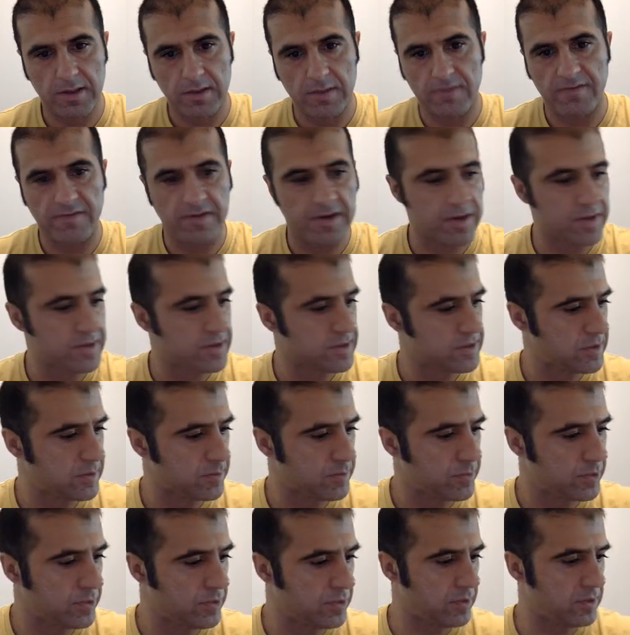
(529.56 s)
very
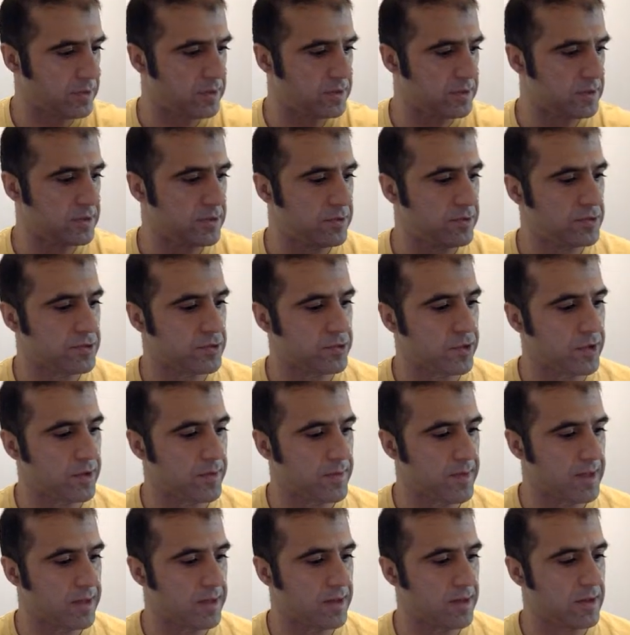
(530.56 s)
simple toString
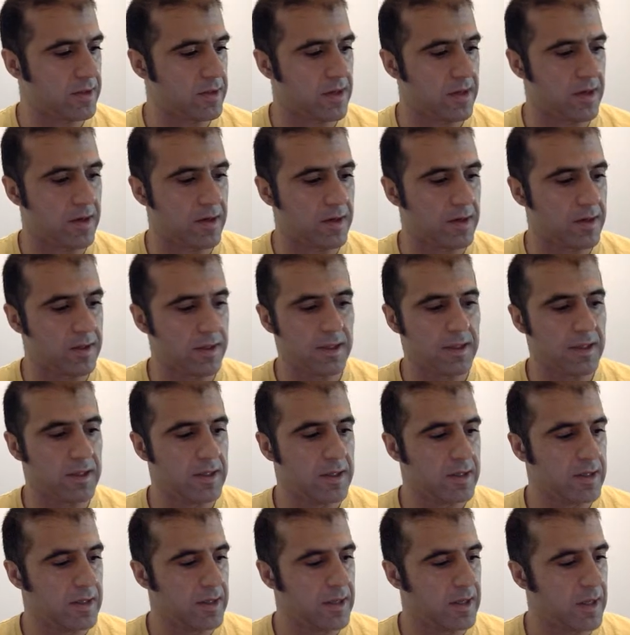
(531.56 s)
method there.
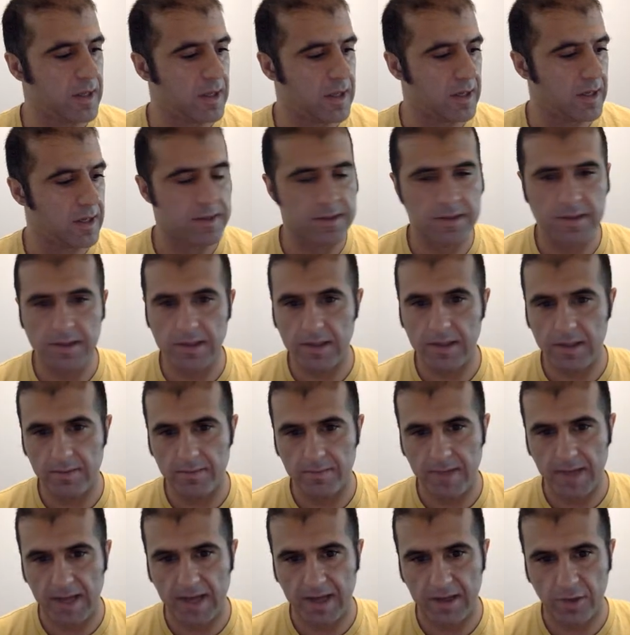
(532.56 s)
And
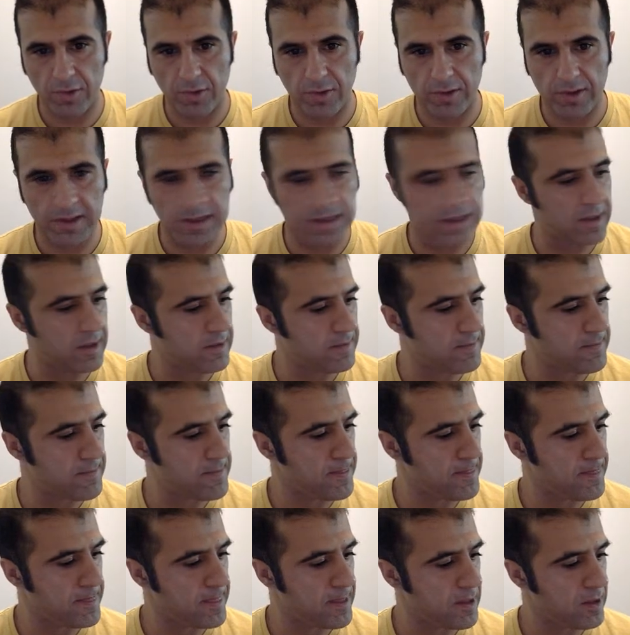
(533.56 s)
um, actually,
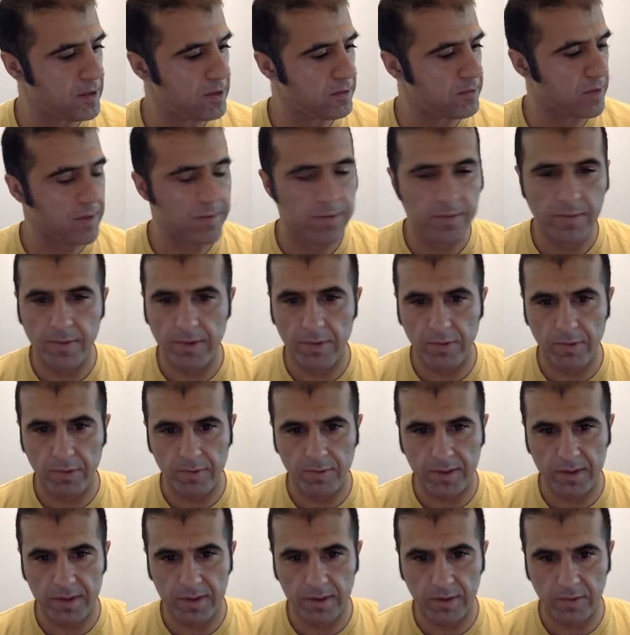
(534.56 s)
probably would
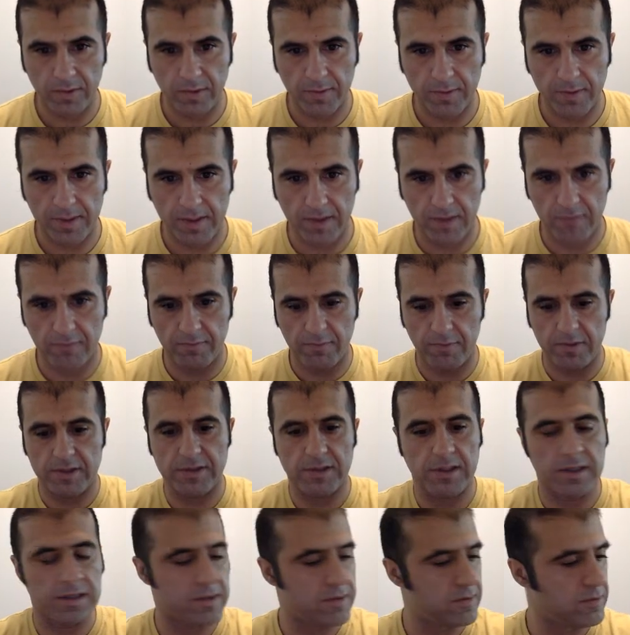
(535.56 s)
be a little bit better if we
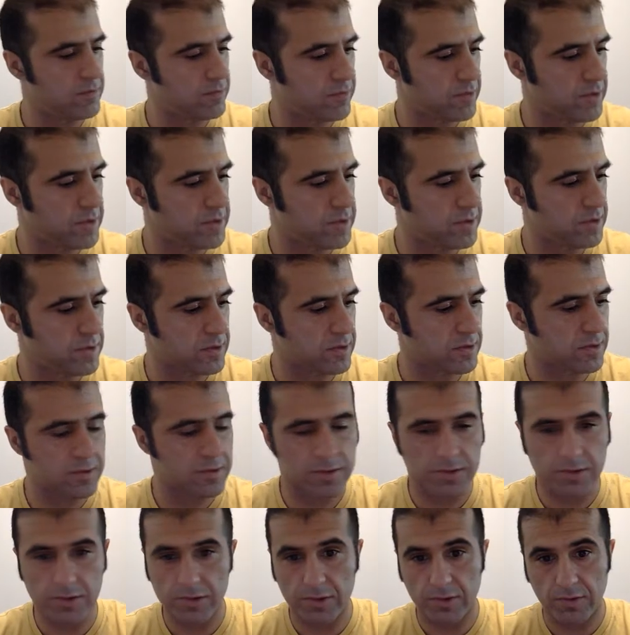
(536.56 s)
said return
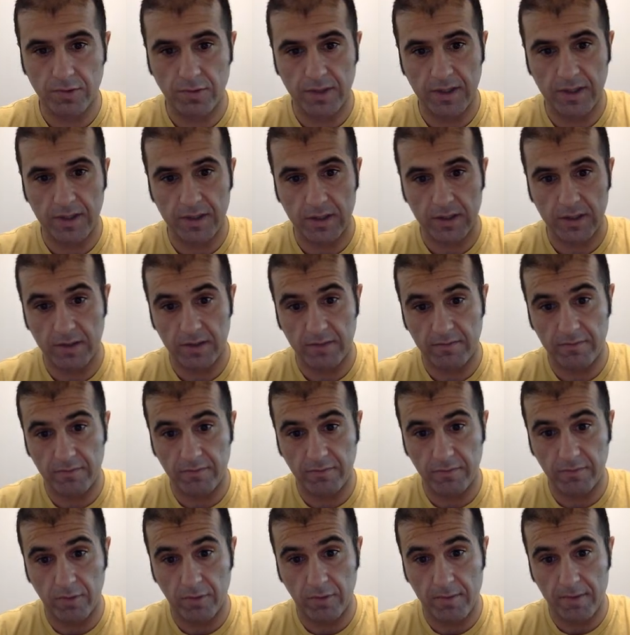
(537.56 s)
string dot
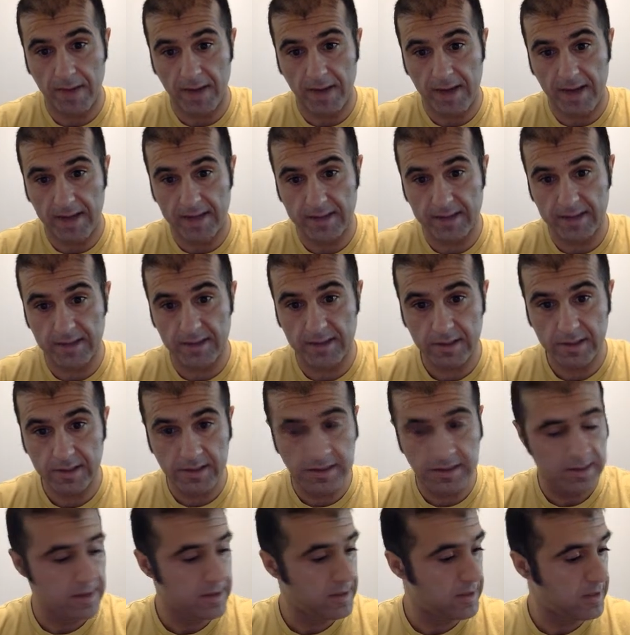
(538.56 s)
format
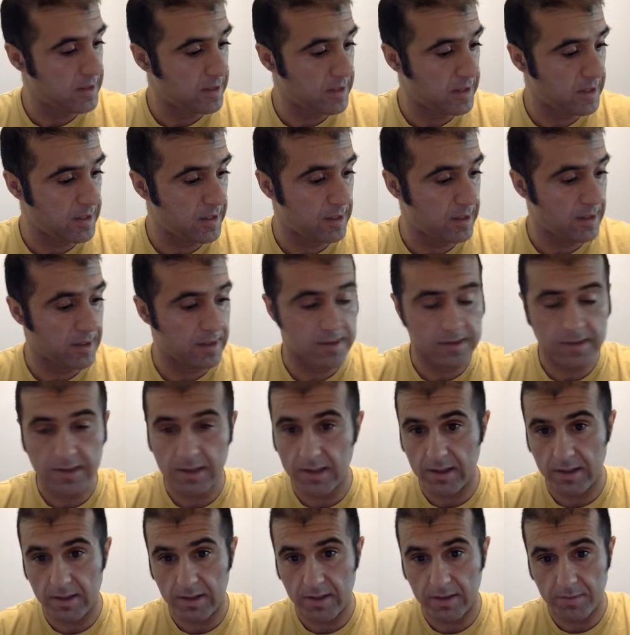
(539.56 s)
and
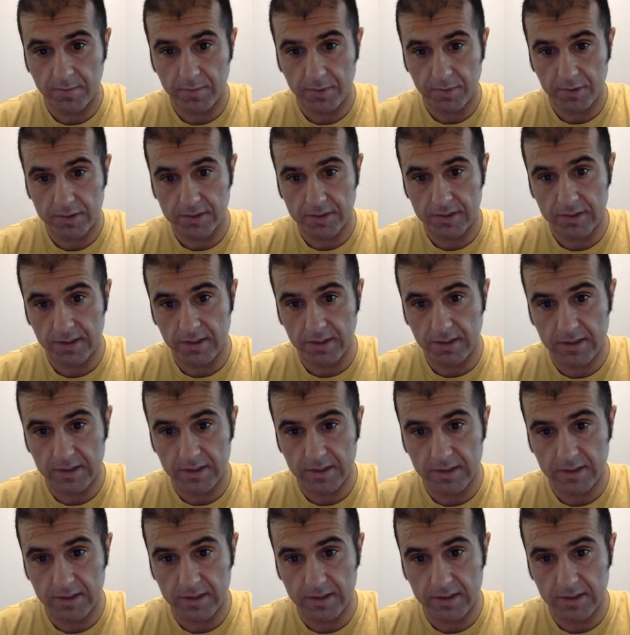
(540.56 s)
uh, percent